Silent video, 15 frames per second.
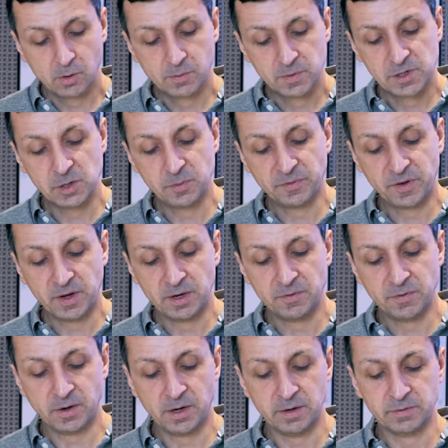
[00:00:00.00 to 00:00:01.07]
Super
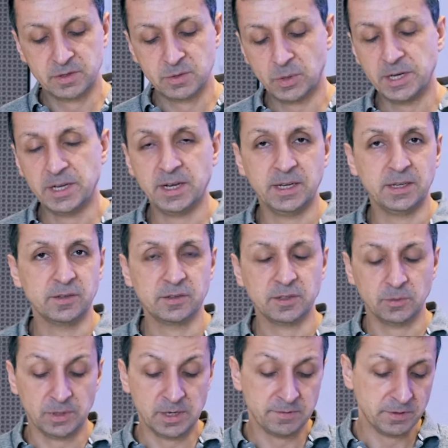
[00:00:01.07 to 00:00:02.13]
35 or 28,
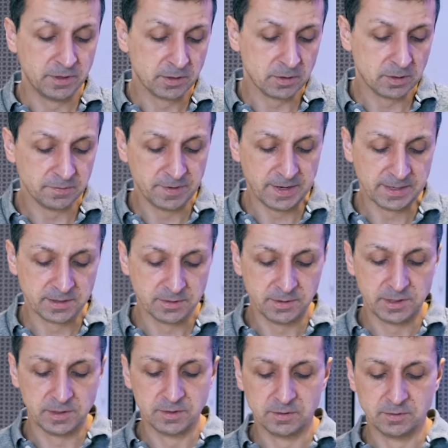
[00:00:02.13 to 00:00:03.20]
so whatever the crop factor
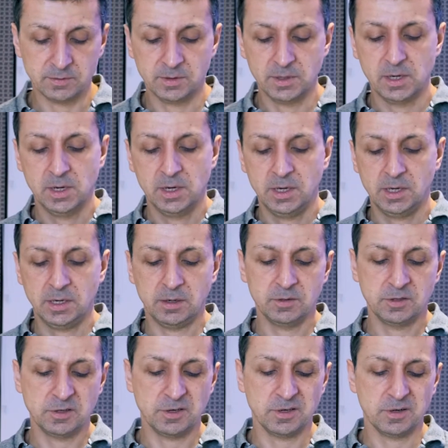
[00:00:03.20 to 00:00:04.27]
is,
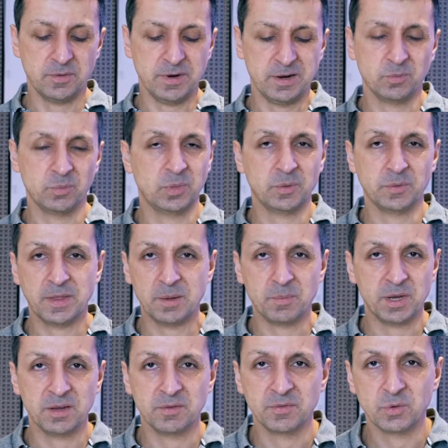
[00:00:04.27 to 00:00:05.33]
shooting around, what would that
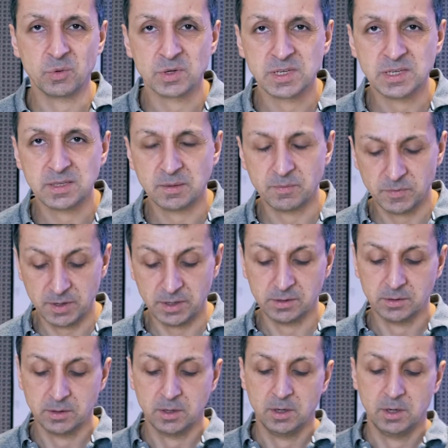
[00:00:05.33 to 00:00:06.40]
be, 40 something,
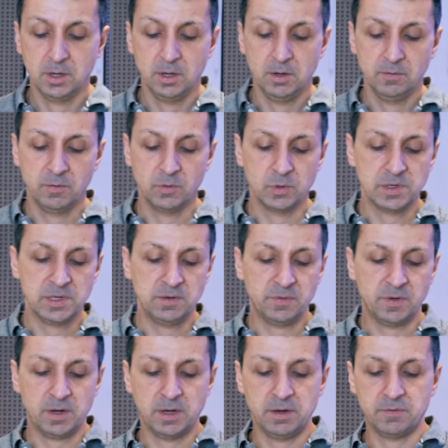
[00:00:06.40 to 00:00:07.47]

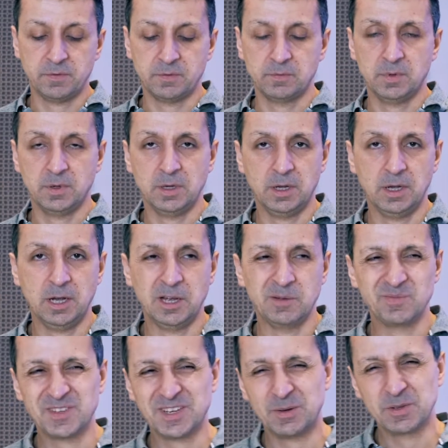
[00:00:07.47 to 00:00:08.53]
45.
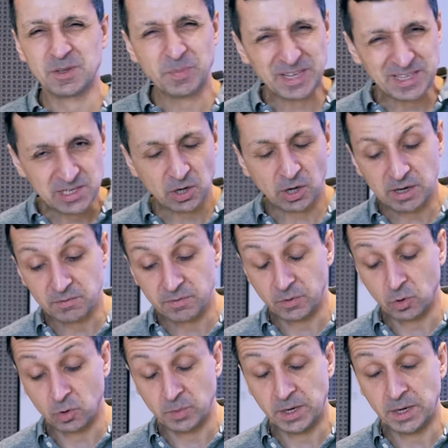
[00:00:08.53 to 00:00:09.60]
So it was a bit tight
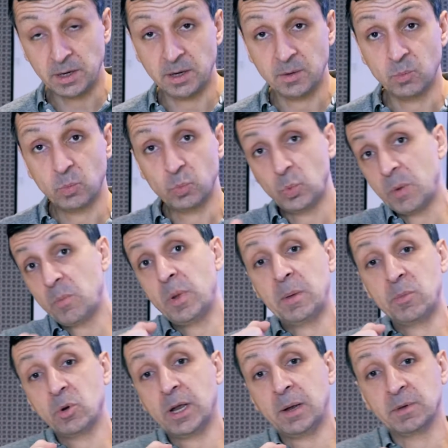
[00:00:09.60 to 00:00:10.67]
for me, and when
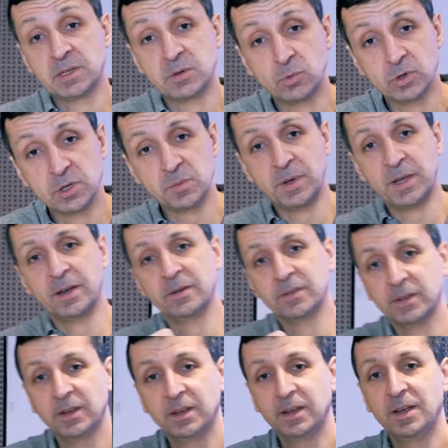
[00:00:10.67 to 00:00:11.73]
people were coming towards me and I
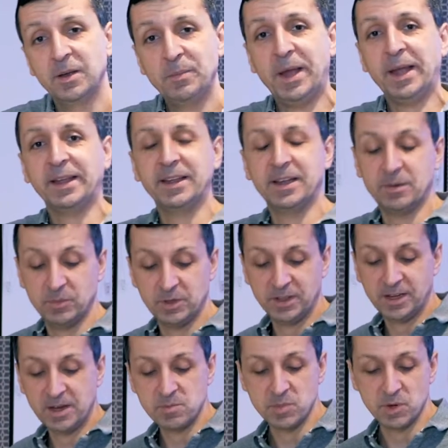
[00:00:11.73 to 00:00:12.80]
was backing up with the
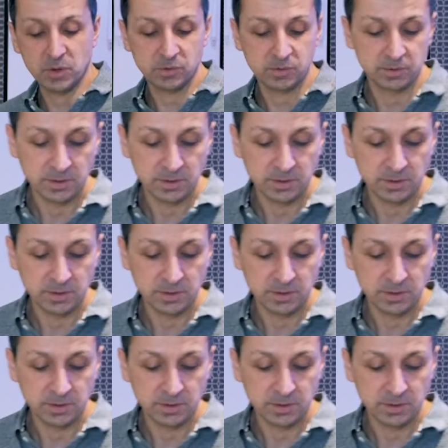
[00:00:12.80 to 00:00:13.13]
gimbal,